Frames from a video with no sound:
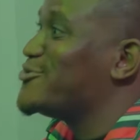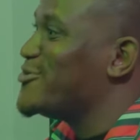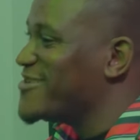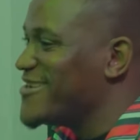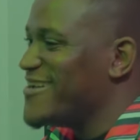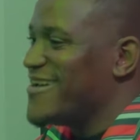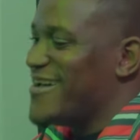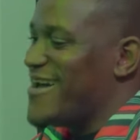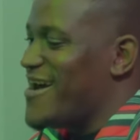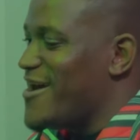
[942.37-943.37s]
I
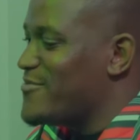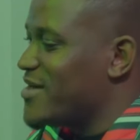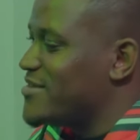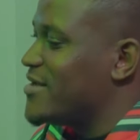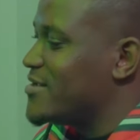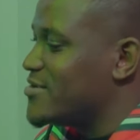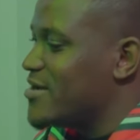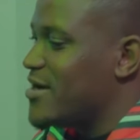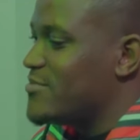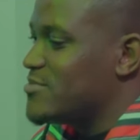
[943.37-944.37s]
got you, um, got you. And
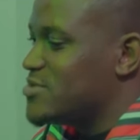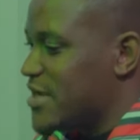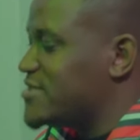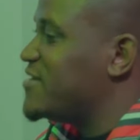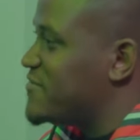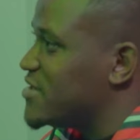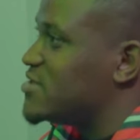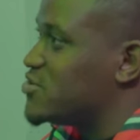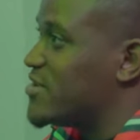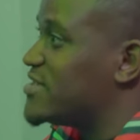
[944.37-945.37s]
then, um, yeah,
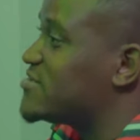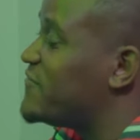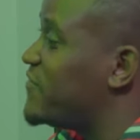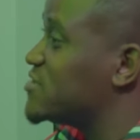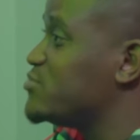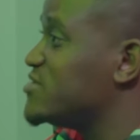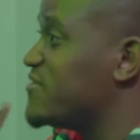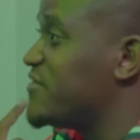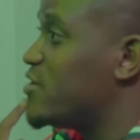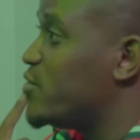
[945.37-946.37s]
definitely. So and then what the other music,
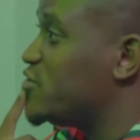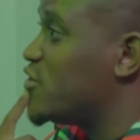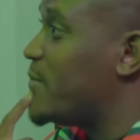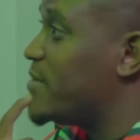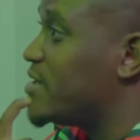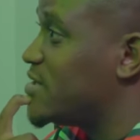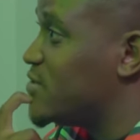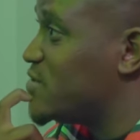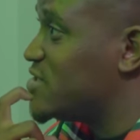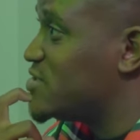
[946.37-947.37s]
music videos? video we dropped? What, what,
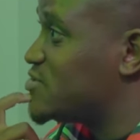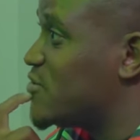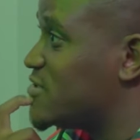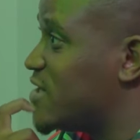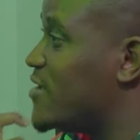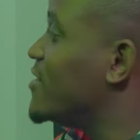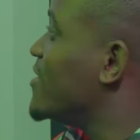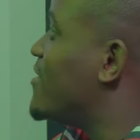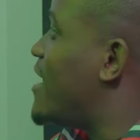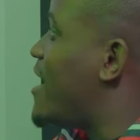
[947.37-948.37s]
what, what,
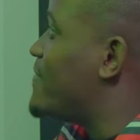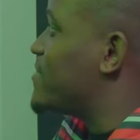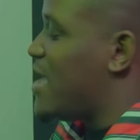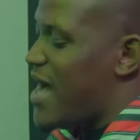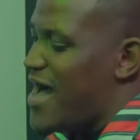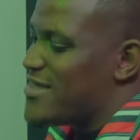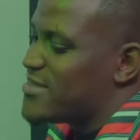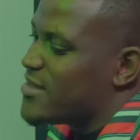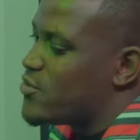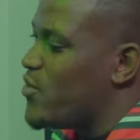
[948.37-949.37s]
What's the other plans? I
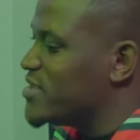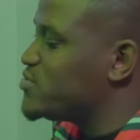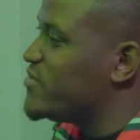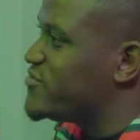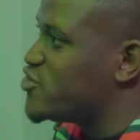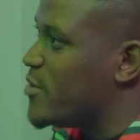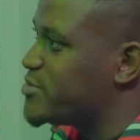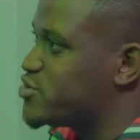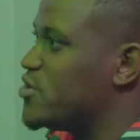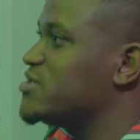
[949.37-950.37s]
think once we've
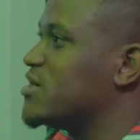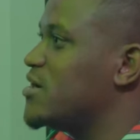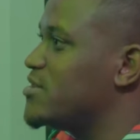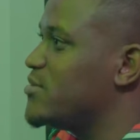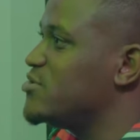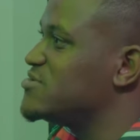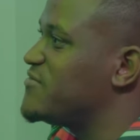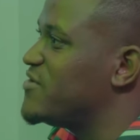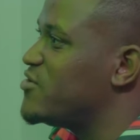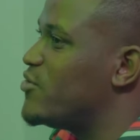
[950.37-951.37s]
dropped Sosha, the
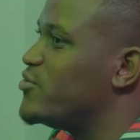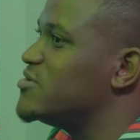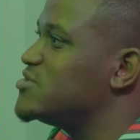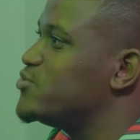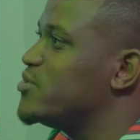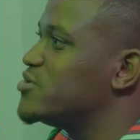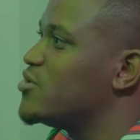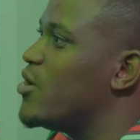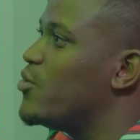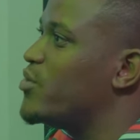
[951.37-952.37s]
music video, okay. we'll, we'll,
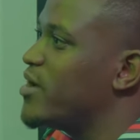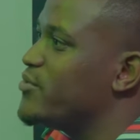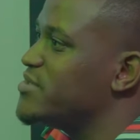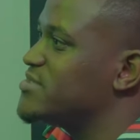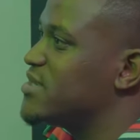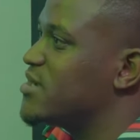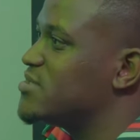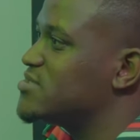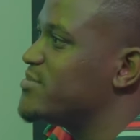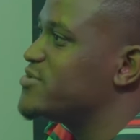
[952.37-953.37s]
know where we're sitting
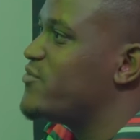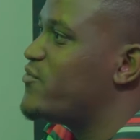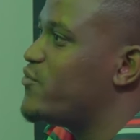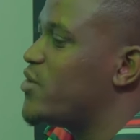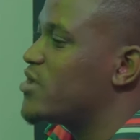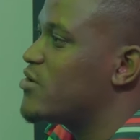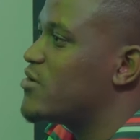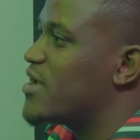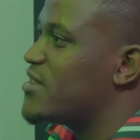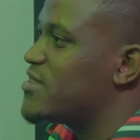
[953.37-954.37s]
in terms of working
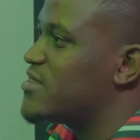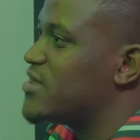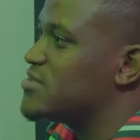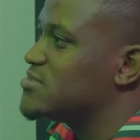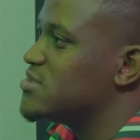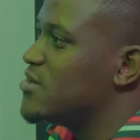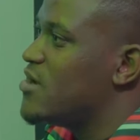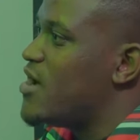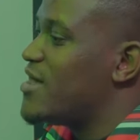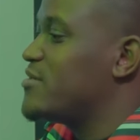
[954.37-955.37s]
on other things. Oh
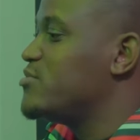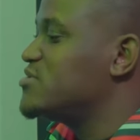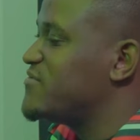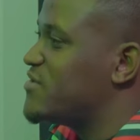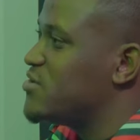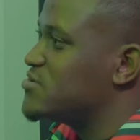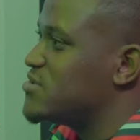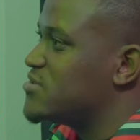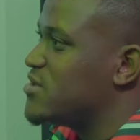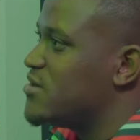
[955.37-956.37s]
yeah. Other music videos
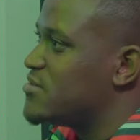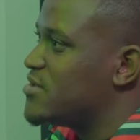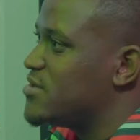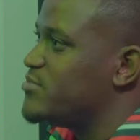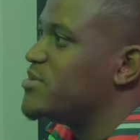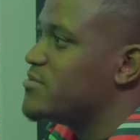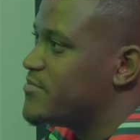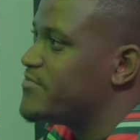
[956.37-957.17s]
on the on the EP.